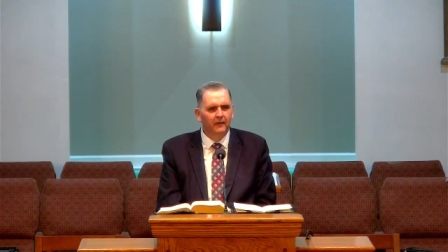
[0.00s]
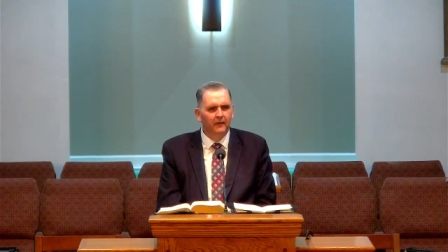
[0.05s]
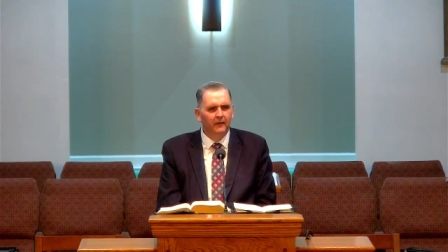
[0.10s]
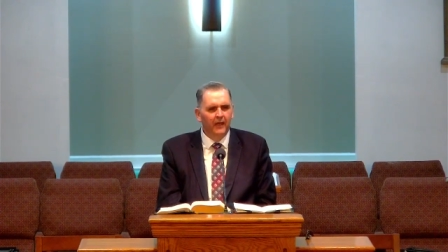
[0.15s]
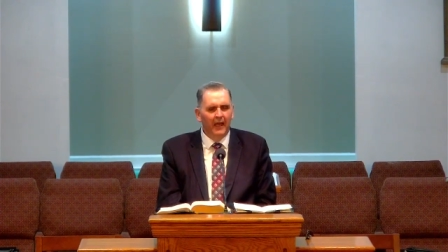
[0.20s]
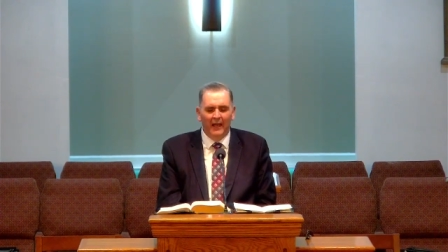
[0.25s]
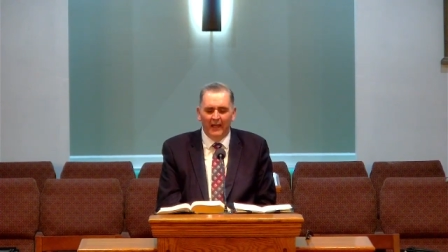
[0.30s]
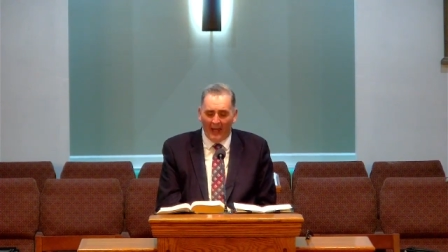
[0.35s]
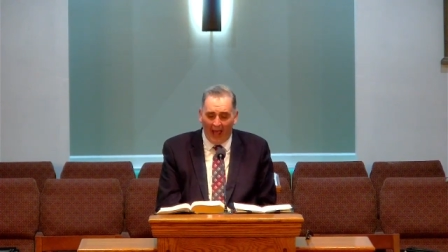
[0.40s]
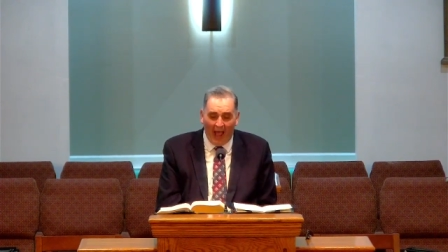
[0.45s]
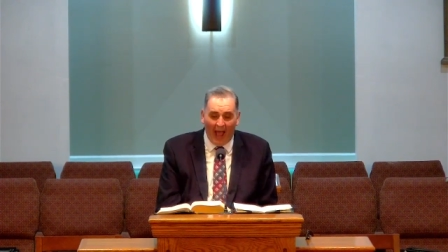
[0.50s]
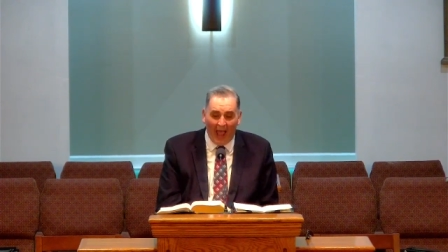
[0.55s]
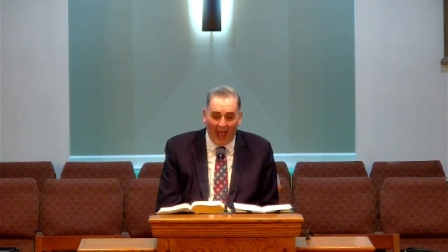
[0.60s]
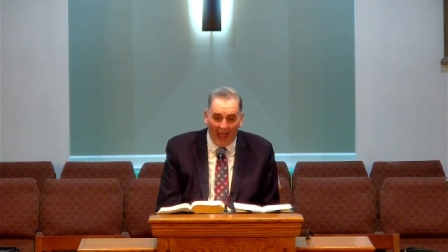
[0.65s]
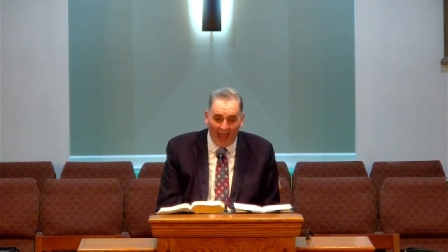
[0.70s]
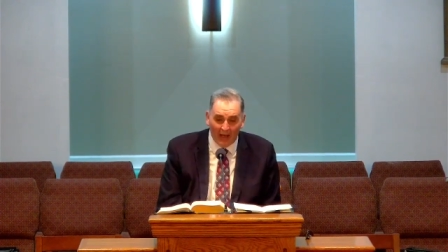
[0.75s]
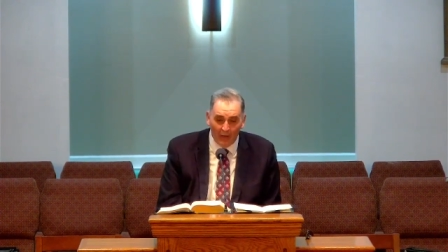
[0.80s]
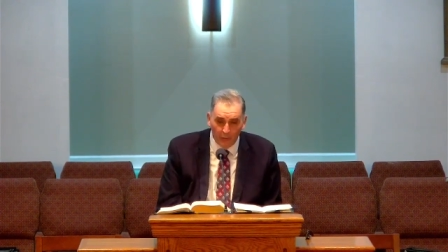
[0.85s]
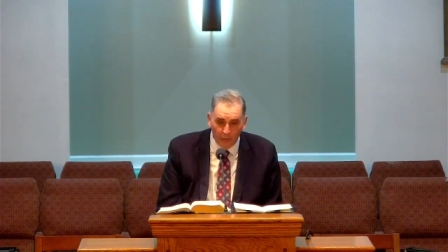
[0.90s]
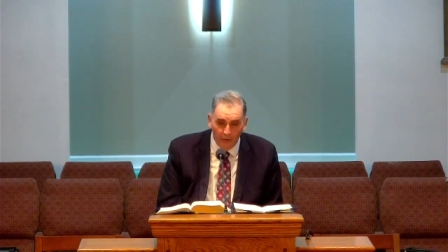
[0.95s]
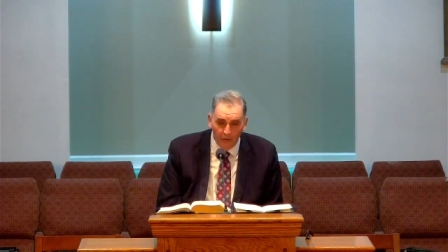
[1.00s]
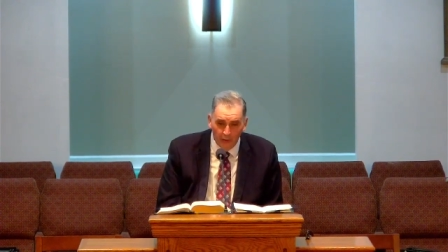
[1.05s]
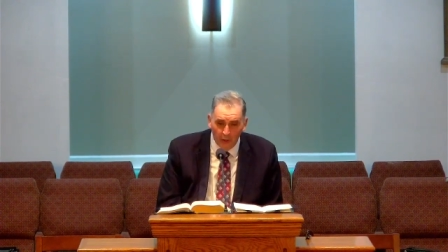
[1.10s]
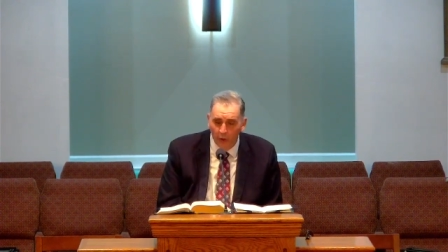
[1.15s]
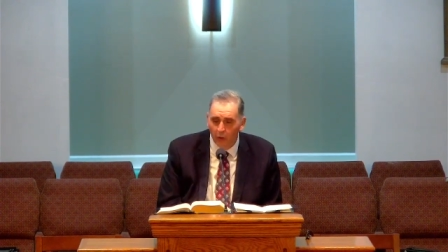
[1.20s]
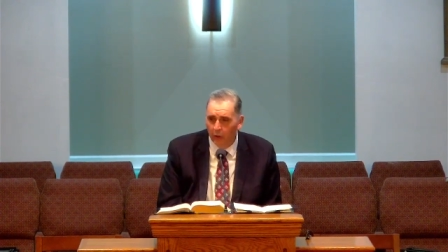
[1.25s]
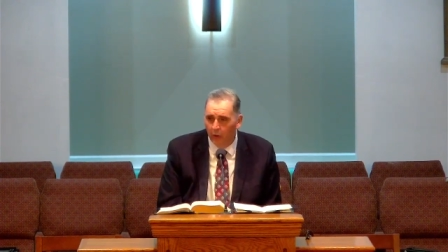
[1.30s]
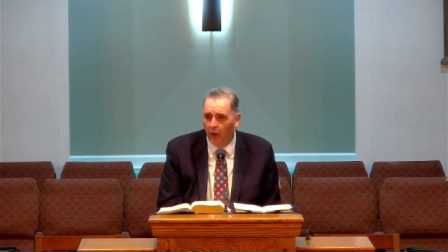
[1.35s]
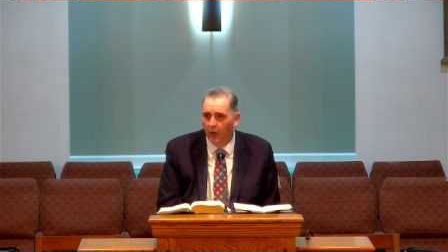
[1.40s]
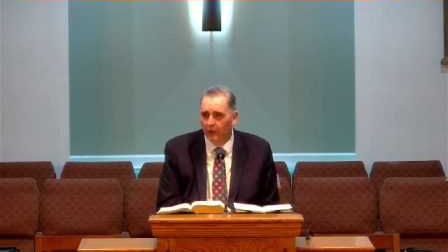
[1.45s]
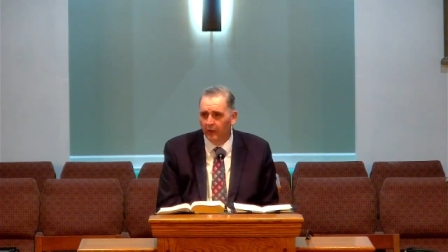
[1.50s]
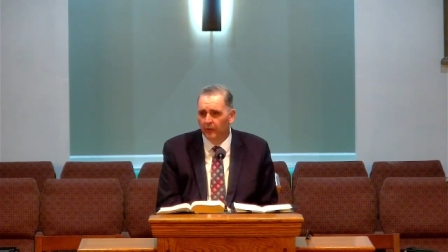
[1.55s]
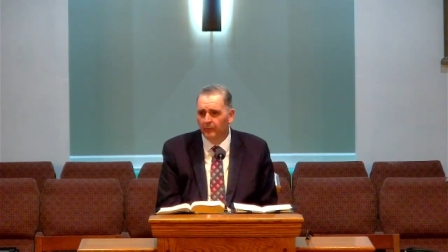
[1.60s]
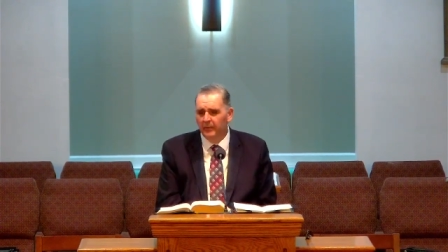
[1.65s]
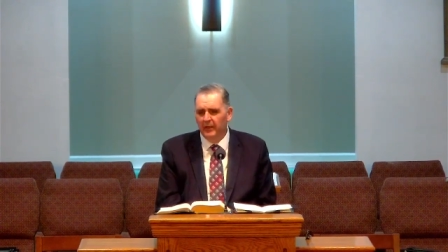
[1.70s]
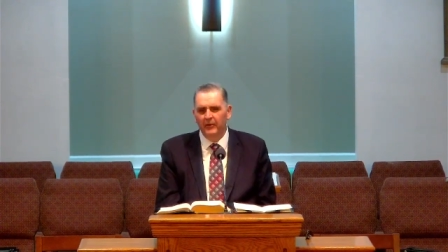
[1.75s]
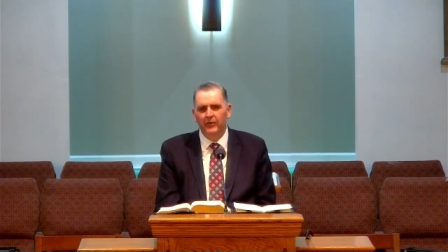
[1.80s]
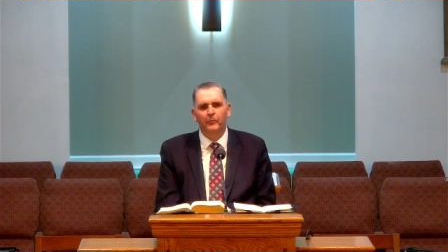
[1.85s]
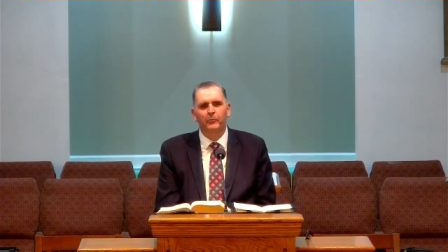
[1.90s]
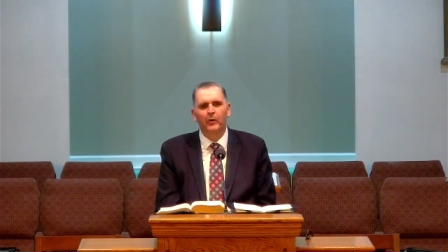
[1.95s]
And I will no longer
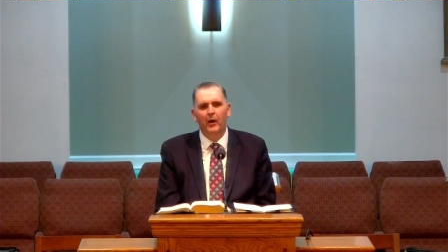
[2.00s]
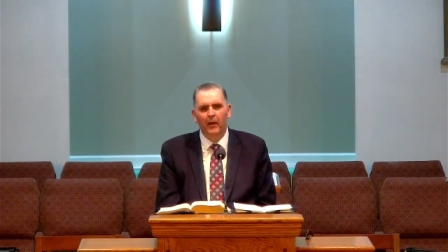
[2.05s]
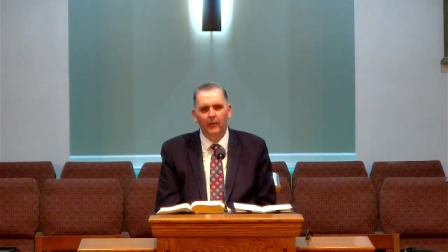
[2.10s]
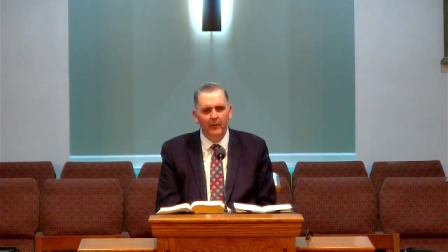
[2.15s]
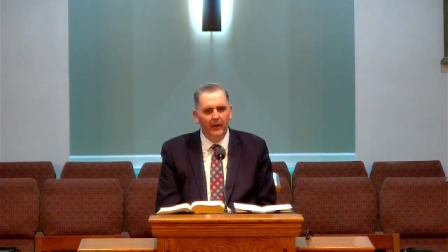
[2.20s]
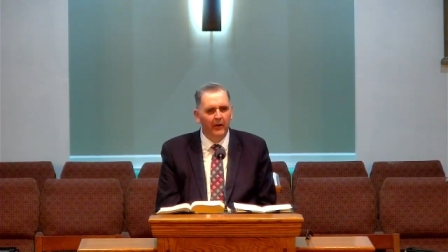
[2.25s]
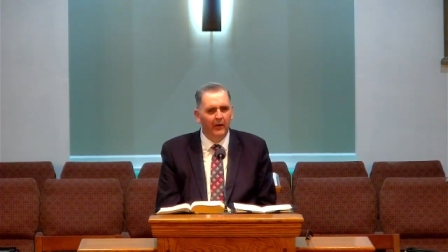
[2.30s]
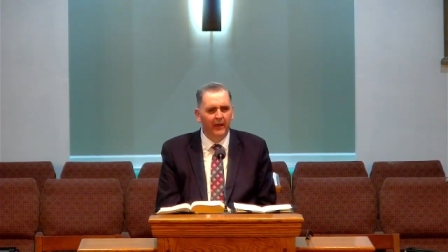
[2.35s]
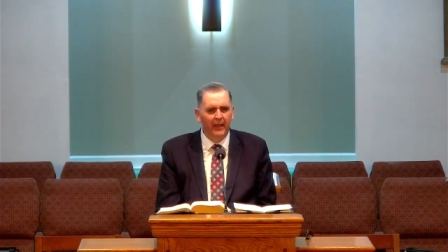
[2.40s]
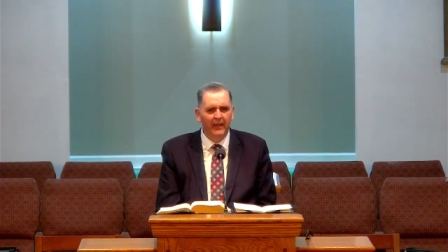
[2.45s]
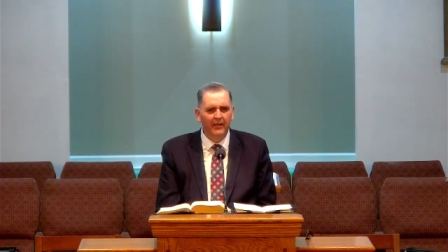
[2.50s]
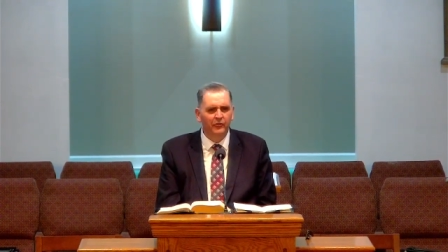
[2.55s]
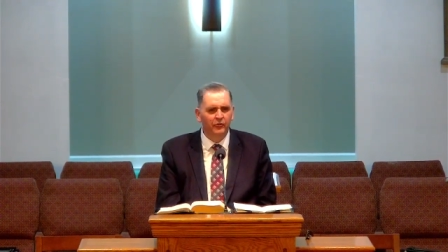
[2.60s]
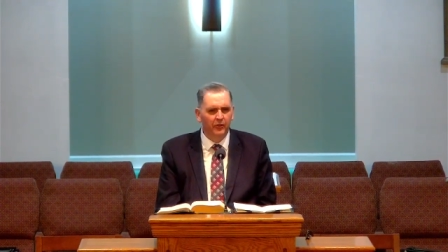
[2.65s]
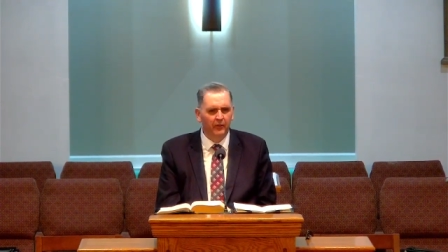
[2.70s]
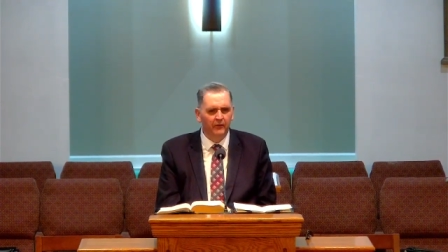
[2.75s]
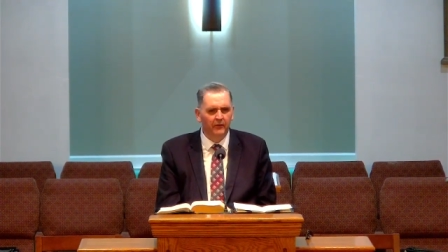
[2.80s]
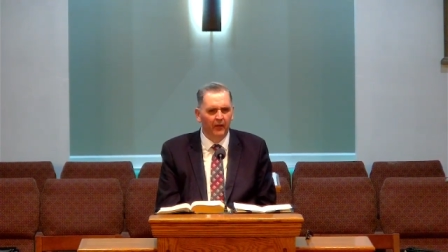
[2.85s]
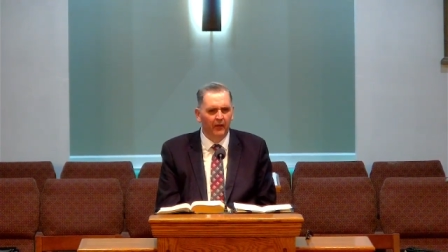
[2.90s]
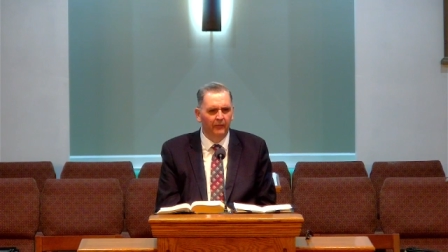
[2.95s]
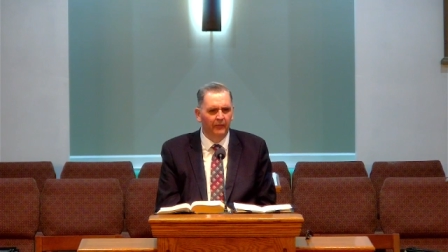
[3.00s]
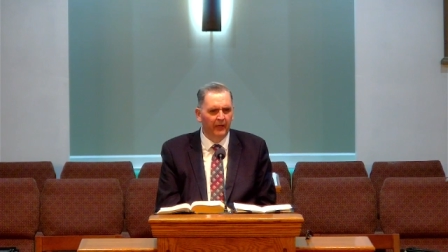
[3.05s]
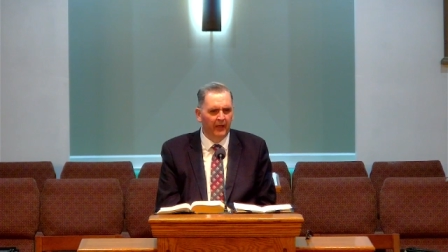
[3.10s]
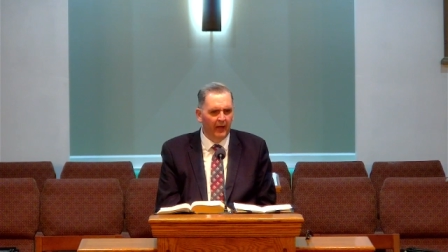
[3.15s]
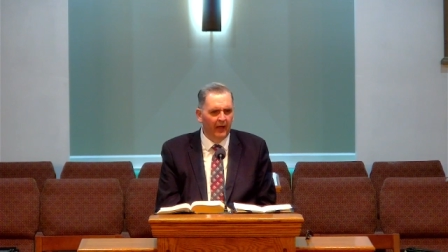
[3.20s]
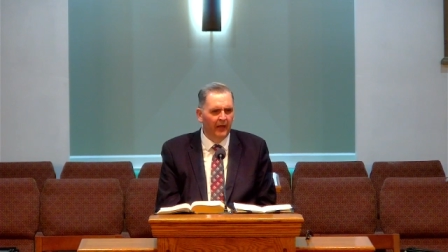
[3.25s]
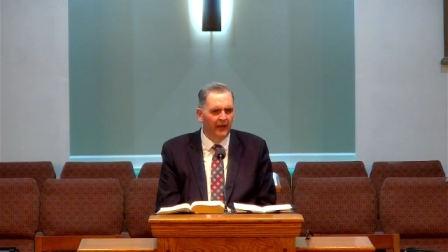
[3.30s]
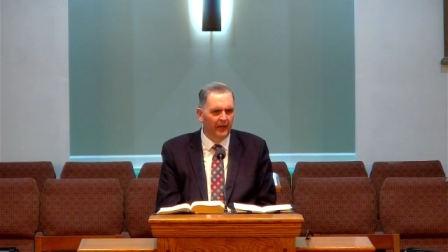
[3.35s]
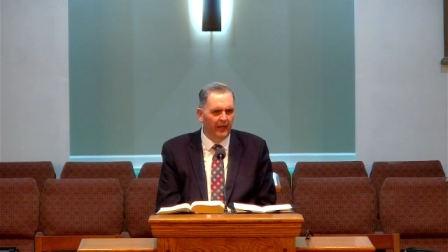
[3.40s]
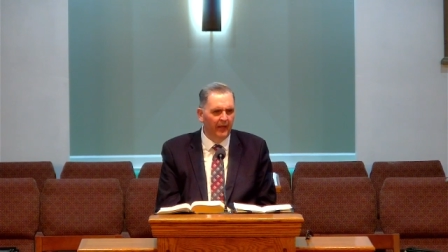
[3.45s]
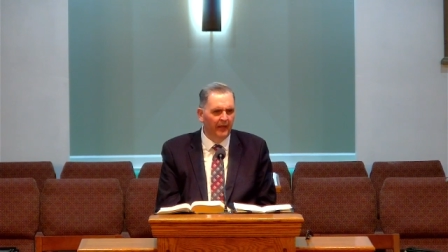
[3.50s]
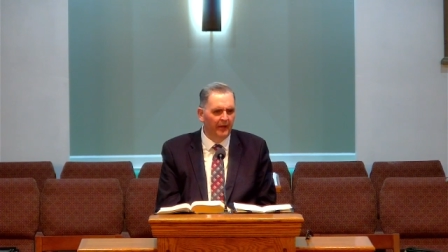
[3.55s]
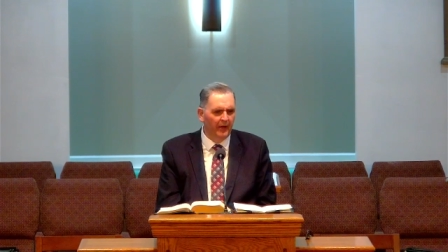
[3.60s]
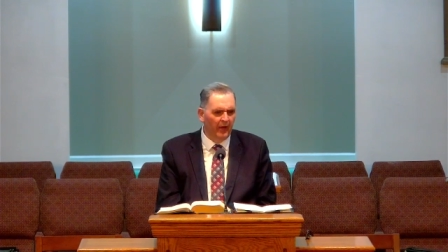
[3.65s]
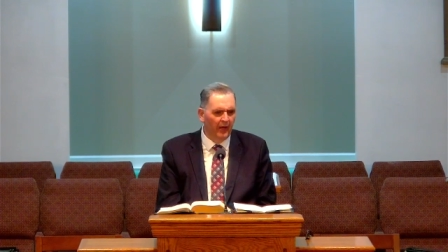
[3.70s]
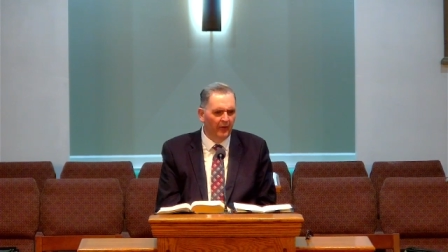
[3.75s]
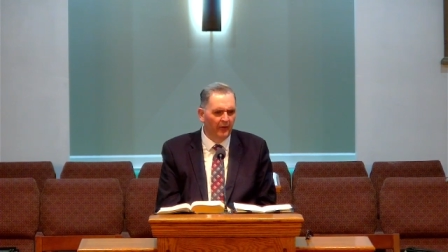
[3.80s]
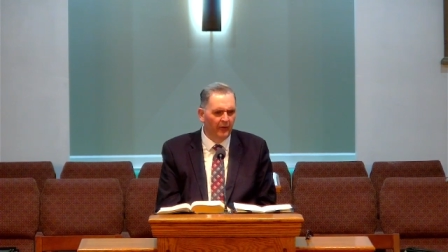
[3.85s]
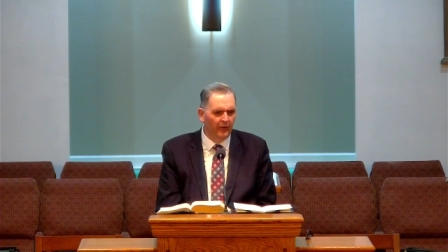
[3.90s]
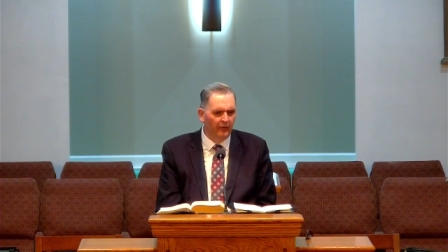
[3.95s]
be the primary agent of the Godhead
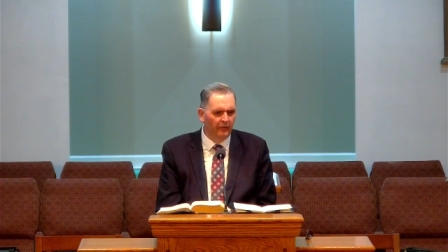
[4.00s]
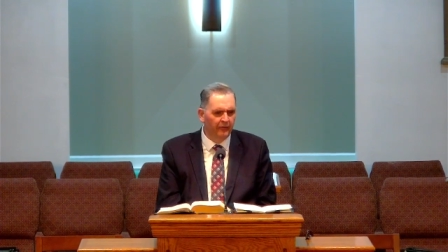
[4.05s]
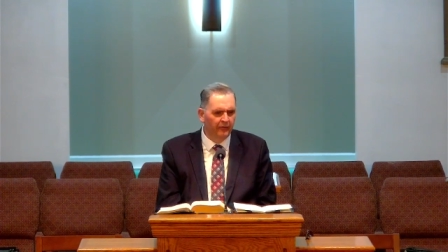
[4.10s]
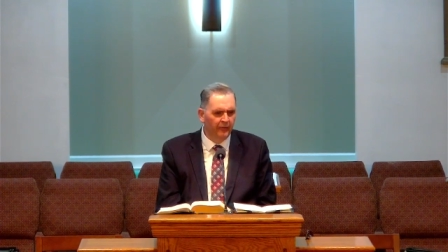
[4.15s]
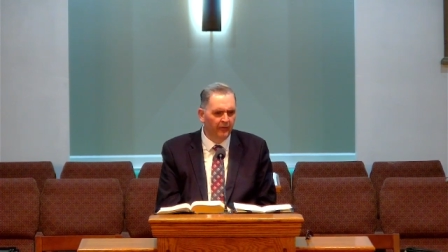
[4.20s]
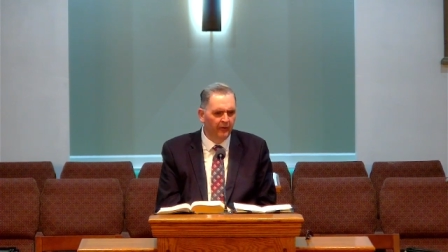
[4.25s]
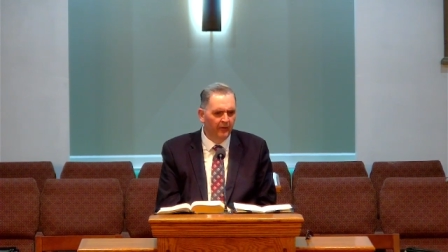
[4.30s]
on earth.